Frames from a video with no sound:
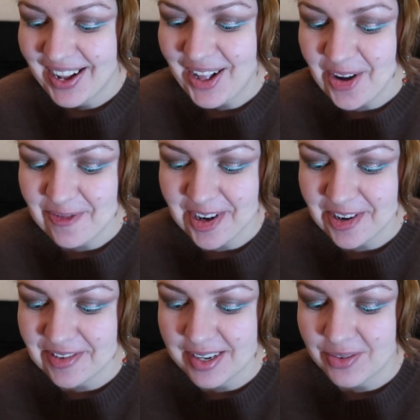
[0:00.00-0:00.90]

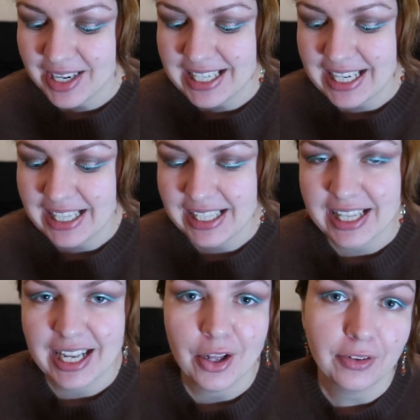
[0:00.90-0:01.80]
combo of ingredients.
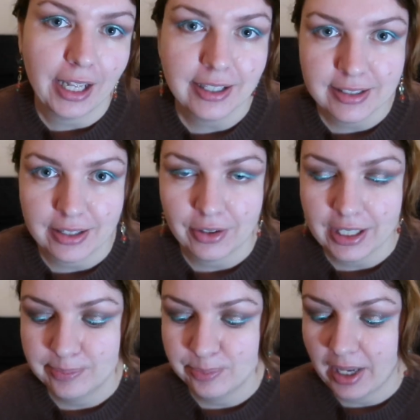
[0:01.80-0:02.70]
They're not that
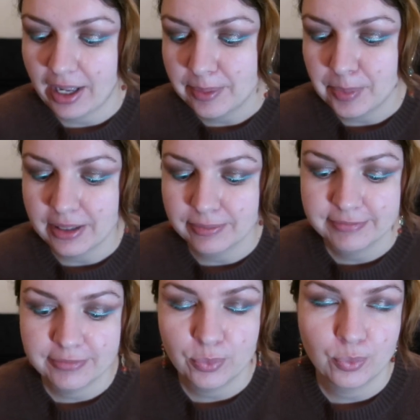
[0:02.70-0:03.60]
secret. I mean,
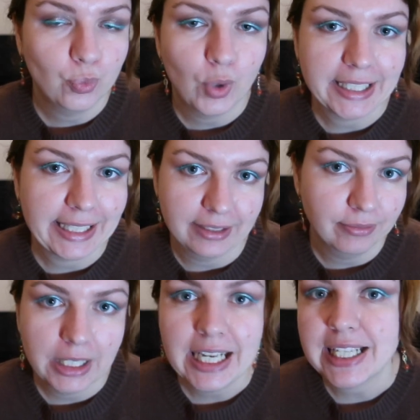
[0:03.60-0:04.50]
one
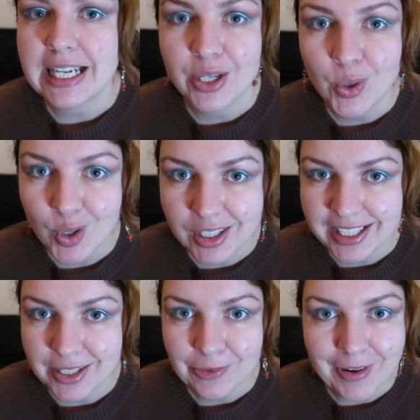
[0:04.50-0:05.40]
can easily Google
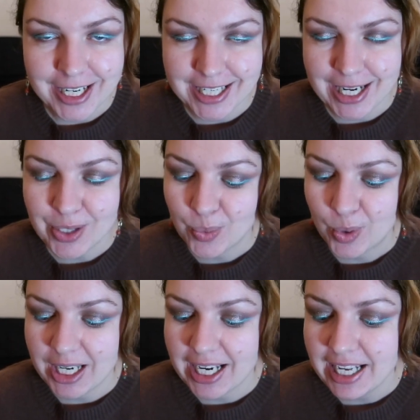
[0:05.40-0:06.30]
and find out
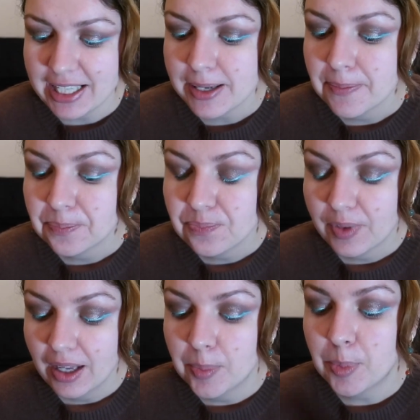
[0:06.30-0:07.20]
what it is.
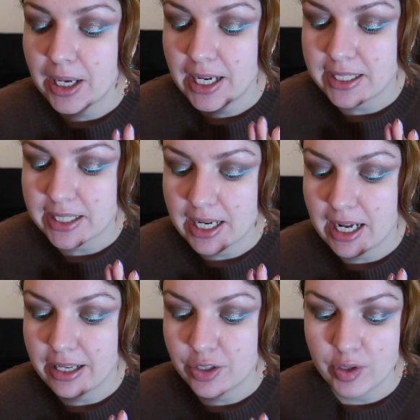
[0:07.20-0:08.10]
But
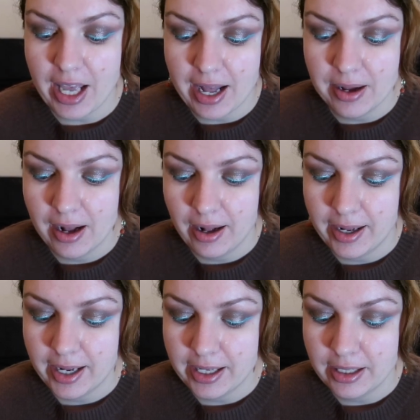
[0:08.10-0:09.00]
so yeah,
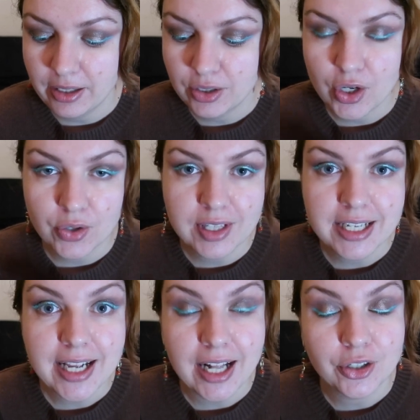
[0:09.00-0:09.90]
I chose
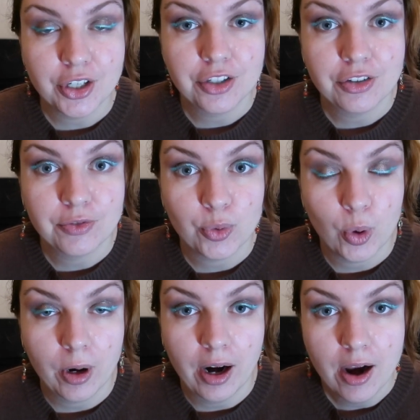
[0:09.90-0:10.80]
these colors
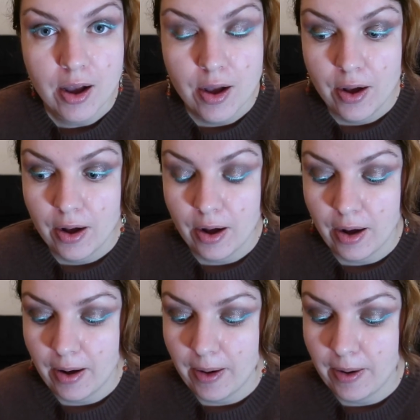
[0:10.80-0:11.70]
for
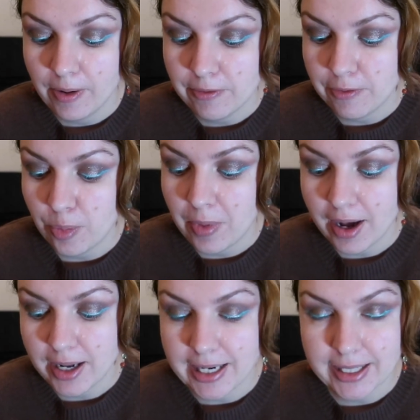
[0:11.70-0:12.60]

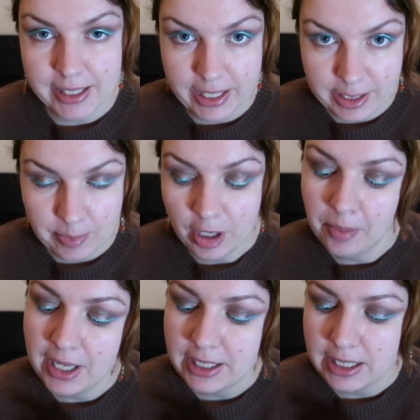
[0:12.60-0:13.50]
my little
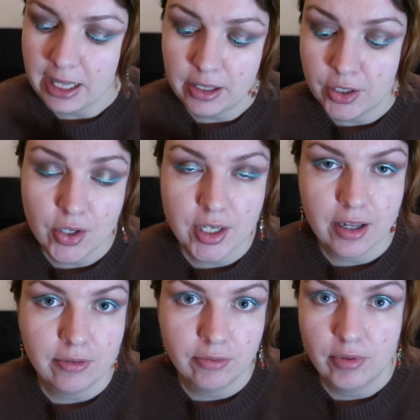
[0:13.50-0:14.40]
experiment, and they turned
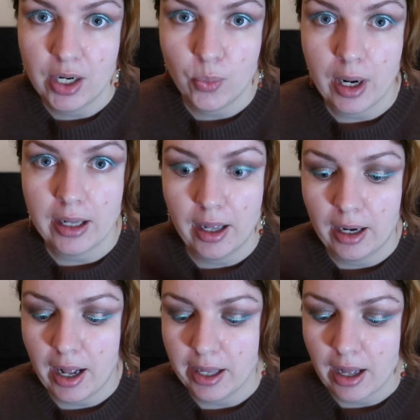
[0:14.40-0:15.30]
out really well. I
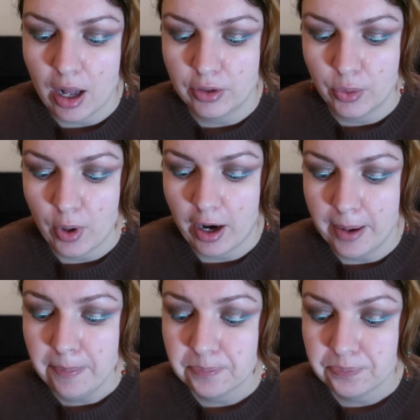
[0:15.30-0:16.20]
like how they
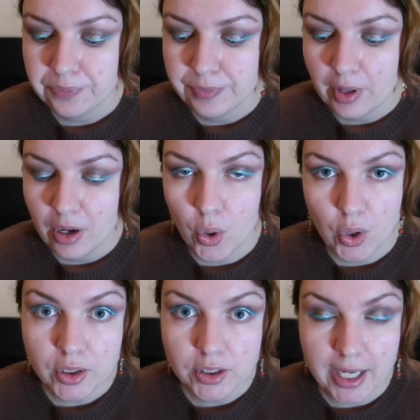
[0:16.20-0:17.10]
were
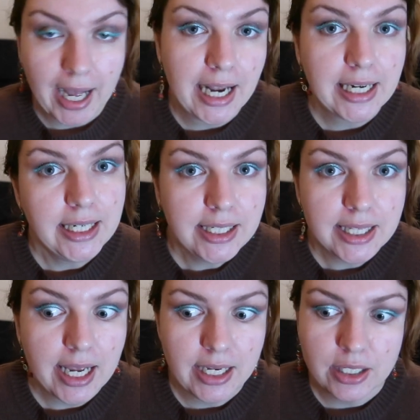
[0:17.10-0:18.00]
on the eyelid.
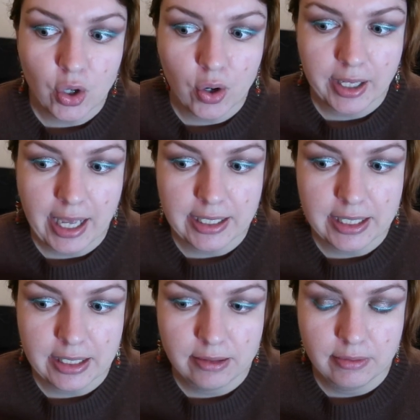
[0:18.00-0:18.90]
They're not
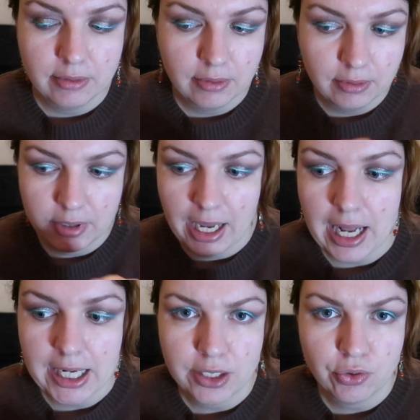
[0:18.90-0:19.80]
getting the
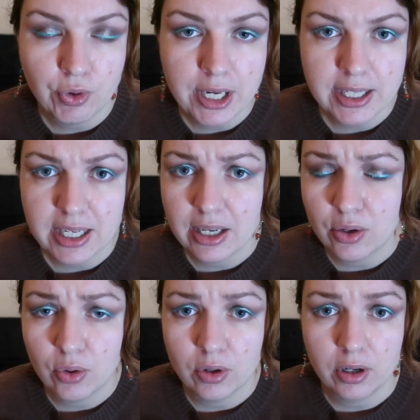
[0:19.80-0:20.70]
eyelid greasy
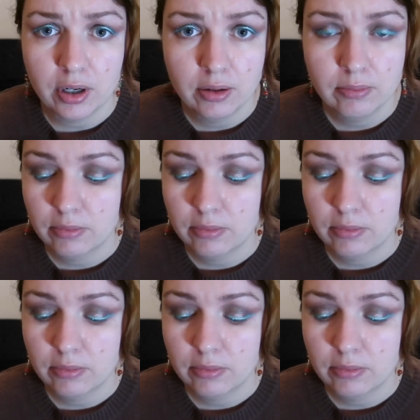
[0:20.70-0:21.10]
or